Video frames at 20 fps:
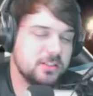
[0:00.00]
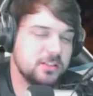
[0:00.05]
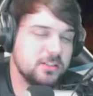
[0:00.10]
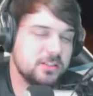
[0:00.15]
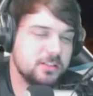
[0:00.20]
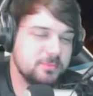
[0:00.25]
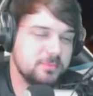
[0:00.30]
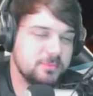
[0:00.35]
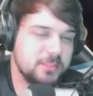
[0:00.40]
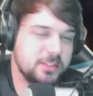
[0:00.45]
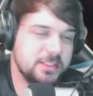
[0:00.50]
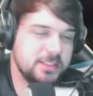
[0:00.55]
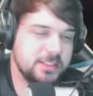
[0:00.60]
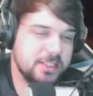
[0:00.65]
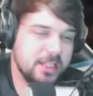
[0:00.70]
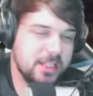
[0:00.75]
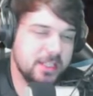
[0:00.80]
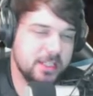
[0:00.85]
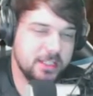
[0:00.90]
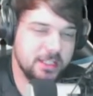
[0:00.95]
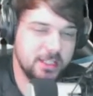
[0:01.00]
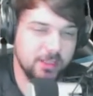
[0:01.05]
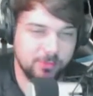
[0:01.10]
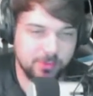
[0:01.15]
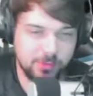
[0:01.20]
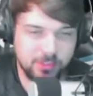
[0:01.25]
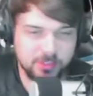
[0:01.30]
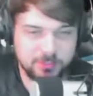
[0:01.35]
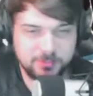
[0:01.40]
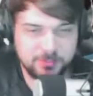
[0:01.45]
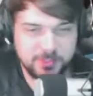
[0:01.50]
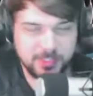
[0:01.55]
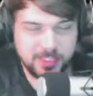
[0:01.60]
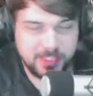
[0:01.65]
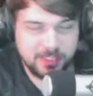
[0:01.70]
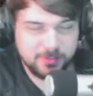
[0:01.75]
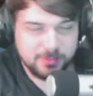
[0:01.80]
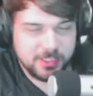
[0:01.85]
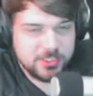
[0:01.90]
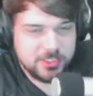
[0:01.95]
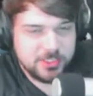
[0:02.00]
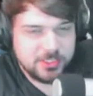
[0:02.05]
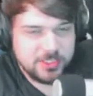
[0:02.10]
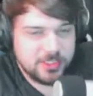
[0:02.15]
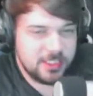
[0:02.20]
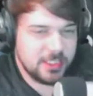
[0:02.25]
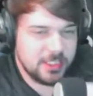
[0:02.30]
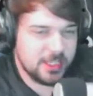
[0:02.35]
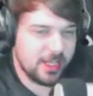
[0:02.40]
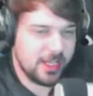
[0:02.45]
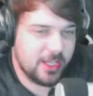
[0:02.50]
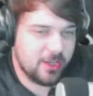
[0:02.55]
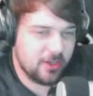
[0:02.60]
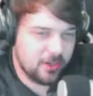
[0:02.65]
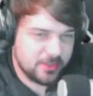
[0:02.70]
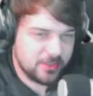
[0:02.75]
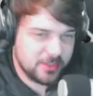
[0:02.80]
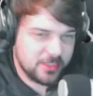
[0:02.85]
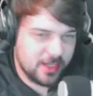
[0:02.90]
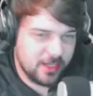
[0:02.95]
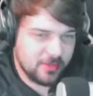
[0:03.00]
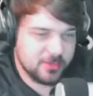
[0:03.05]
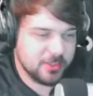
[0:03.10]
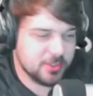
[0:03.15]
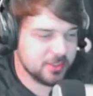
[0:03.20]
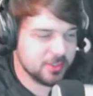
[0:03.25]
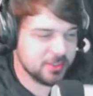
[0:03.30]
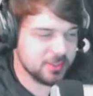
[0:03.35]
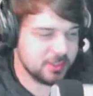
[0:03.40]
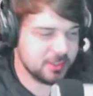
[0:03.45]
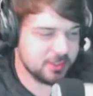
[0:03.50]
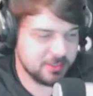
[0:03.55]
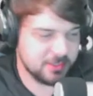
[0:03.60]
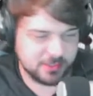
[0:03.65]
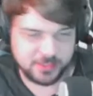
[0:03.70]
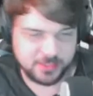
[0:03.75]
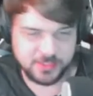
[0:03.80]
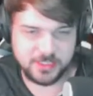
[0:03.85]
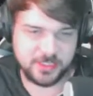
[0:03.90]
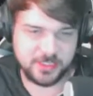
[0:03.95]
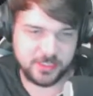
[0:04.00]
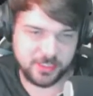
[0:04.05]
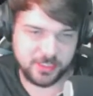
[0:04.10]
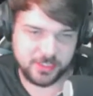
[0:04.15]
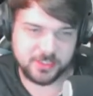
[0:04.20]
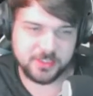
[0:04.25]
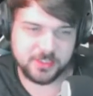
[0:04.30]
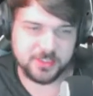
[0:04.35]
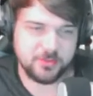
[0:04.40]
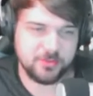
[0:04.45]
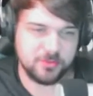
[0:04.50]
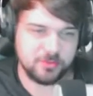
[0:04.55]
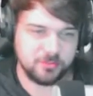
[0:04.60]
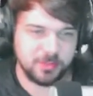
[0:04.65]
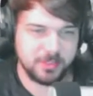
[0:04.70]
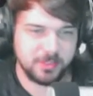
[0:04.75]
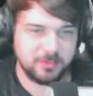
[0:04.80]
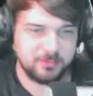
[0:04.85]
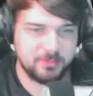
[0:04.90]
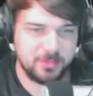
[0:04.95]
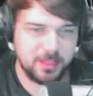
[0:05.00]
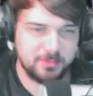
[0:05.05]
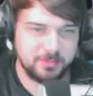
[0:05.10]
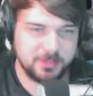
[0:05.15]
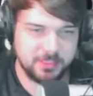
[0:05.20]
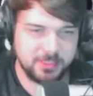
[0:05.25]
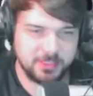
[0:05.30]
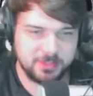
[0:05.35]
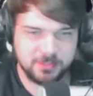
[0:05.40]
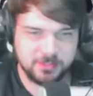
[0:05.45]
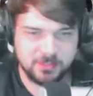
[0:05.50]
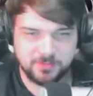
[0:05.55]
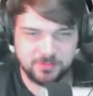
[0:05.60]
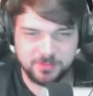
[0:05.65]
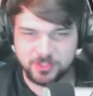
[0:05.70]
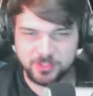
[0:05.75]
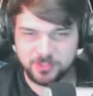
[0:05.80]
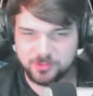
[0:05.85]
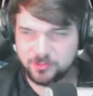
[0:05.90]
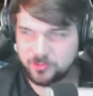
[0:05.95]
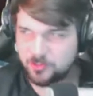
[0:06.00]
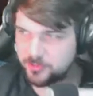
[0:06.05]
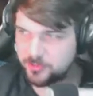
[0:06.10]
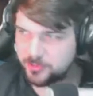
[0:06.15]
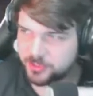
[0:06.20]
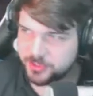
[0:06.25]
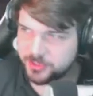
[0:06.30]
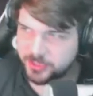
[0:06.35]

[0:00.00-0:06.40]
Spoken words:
They're pretty tight. When I was playing initially, I had a hard time adjusting to the new button mapping of the controller.